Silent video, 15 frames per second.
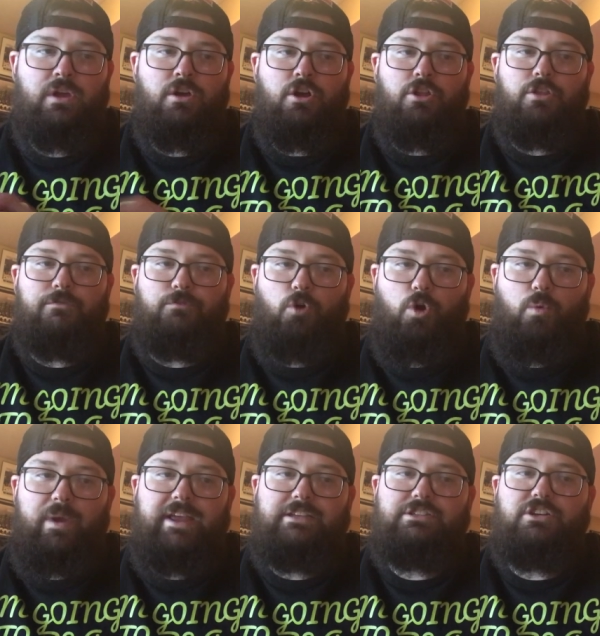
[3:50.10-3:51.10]
The four
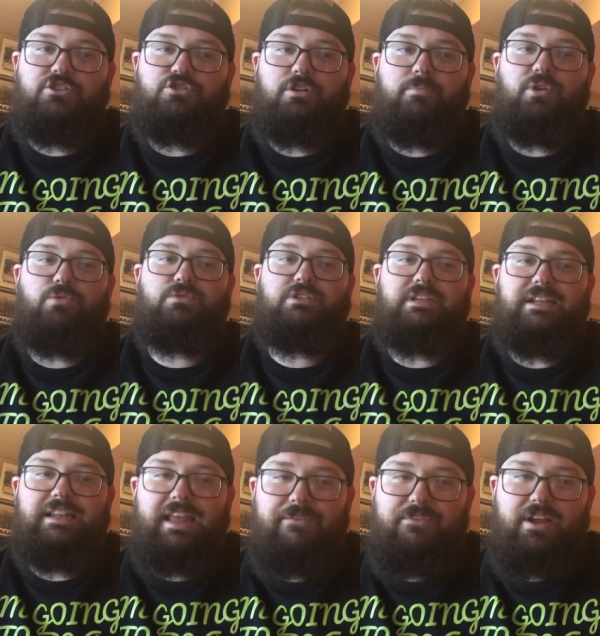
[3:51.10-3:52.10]
wings contribute
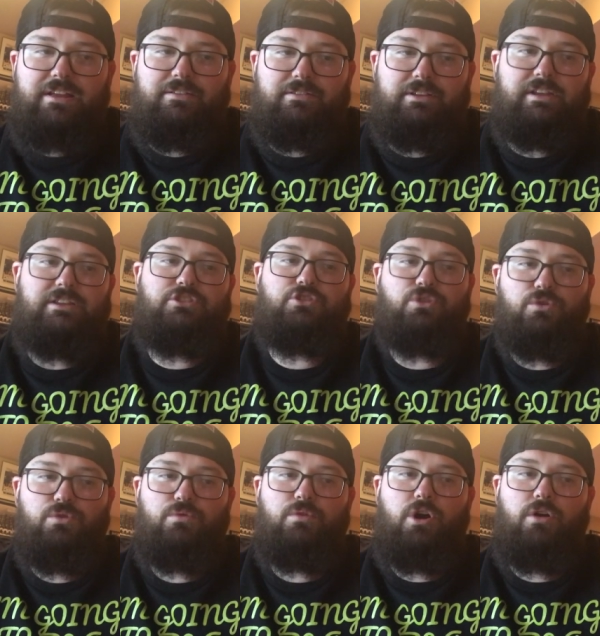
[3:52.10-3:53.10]
significantly
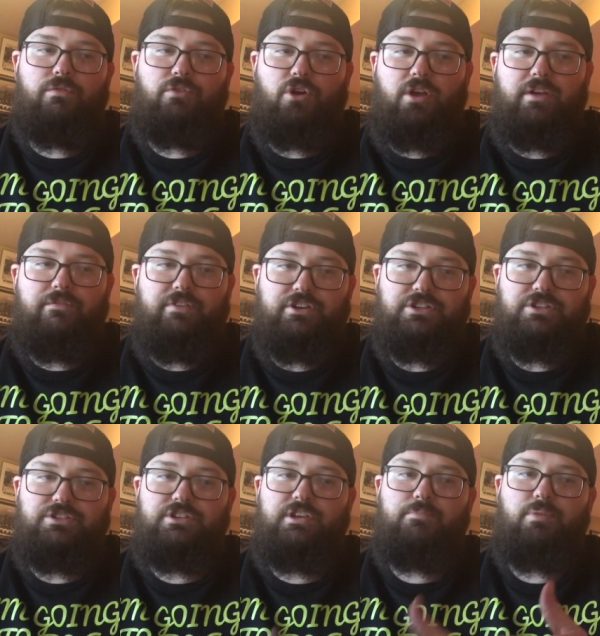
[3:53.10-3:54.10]
to overall
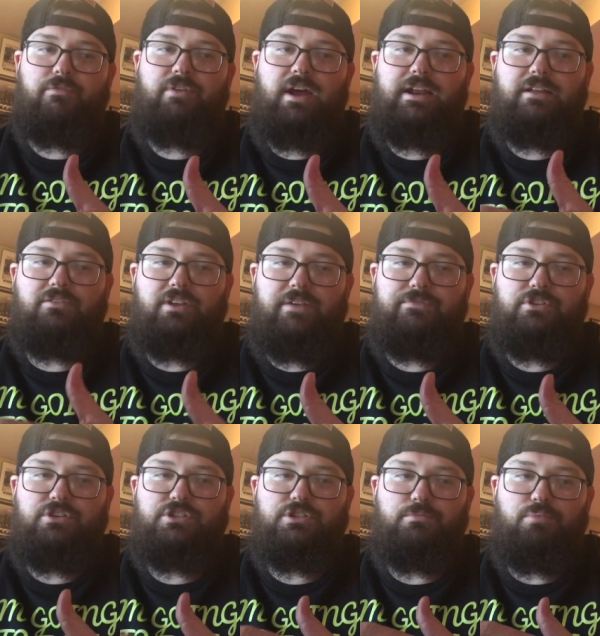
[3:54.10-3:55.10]
efficiency, providing lift to
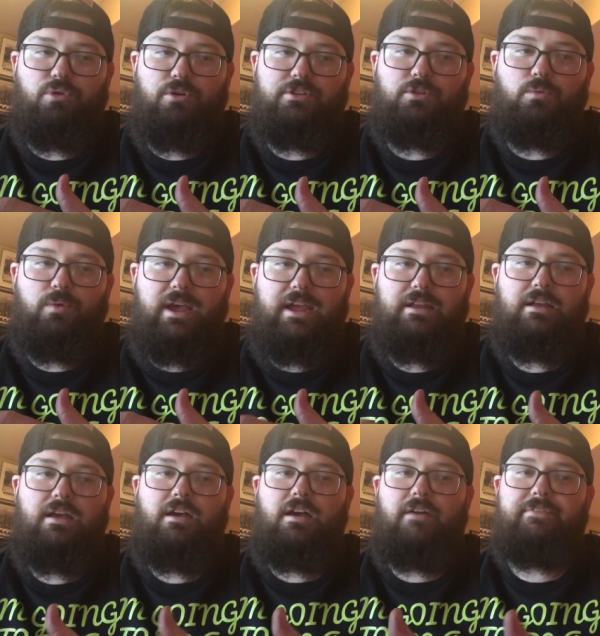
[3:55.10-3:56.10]
support the weight
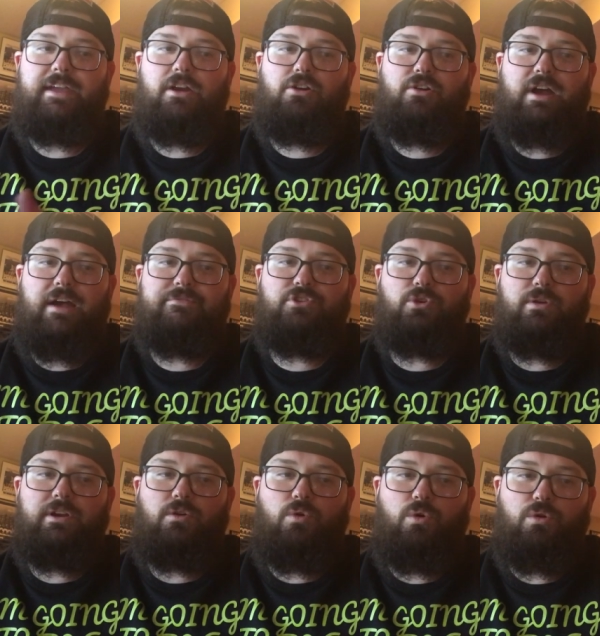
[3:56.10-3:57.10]
of the aircraft during
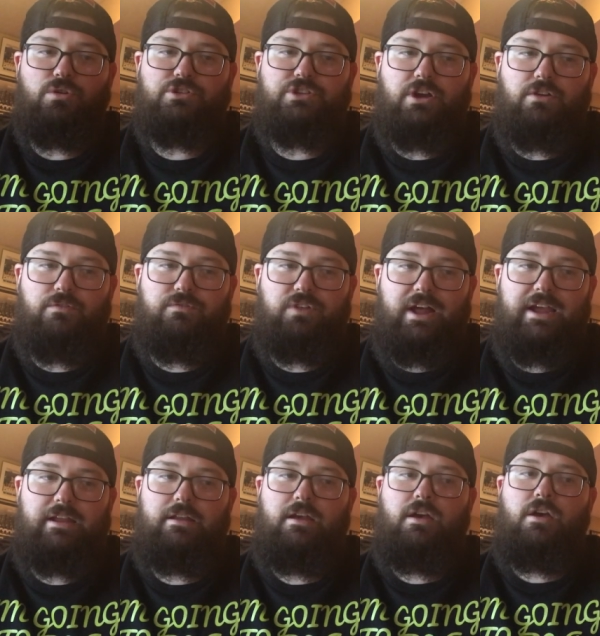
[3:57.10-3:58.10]
horizontal
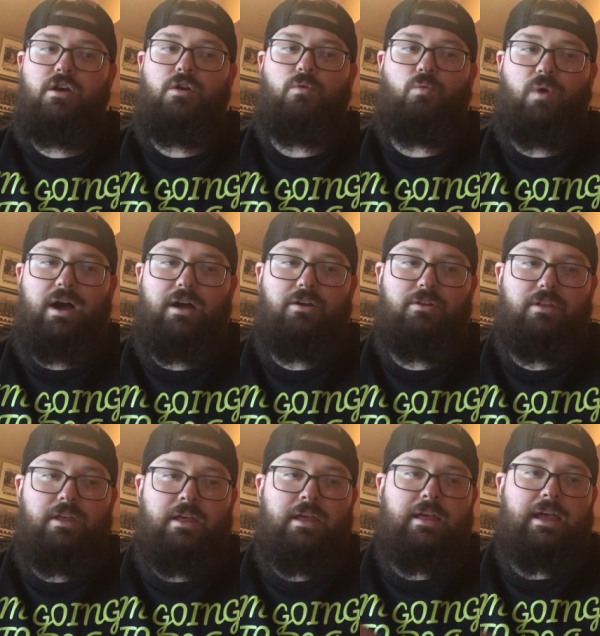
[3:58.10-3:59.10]
flight, while
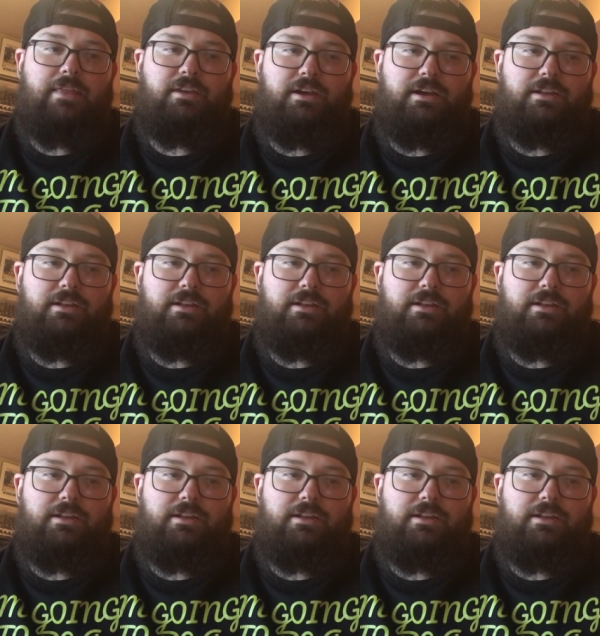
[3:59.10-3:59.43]
the